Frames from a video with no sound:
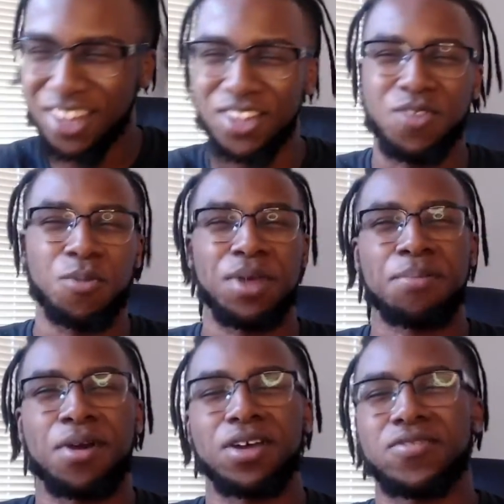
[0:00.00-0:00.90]
So you want to be a
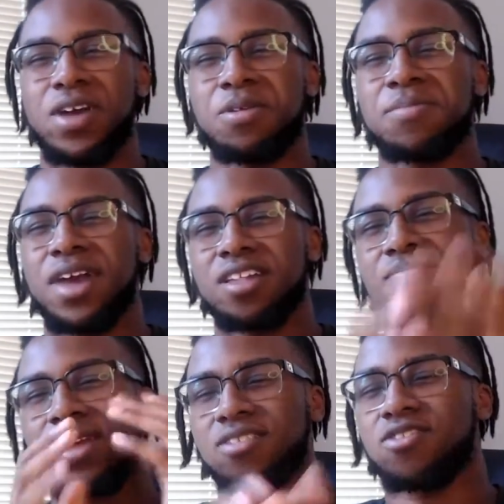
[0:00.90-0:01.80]
part of the family, man.
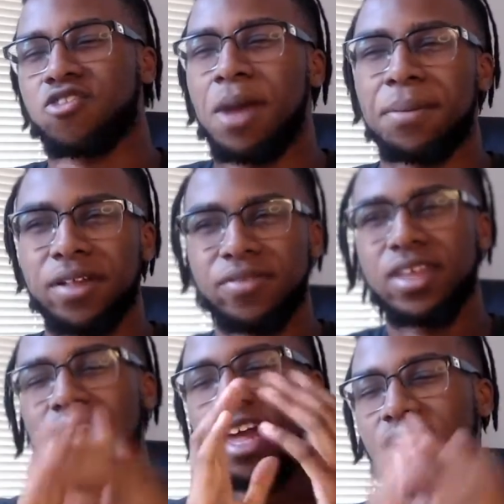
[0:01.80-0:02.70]
Smash that subscribe button
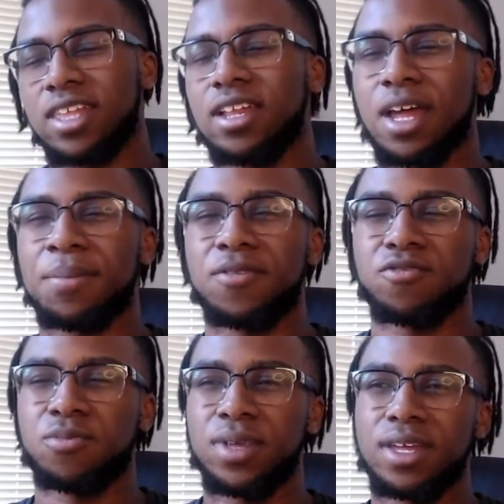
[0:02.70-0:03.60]
and hit the like button
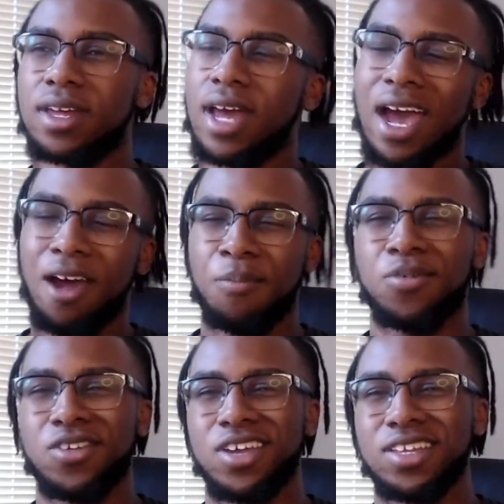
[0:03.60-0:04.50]
for me. I
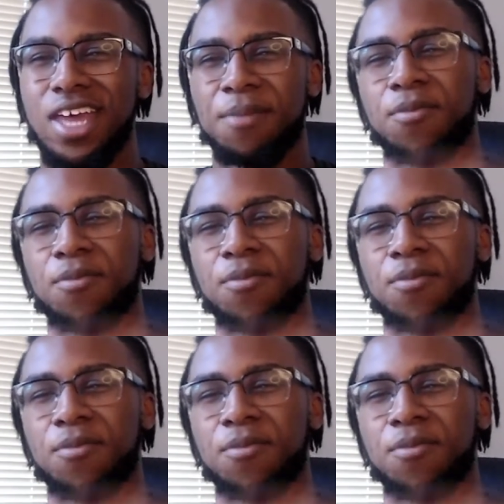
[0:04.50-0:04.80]
appreciate that.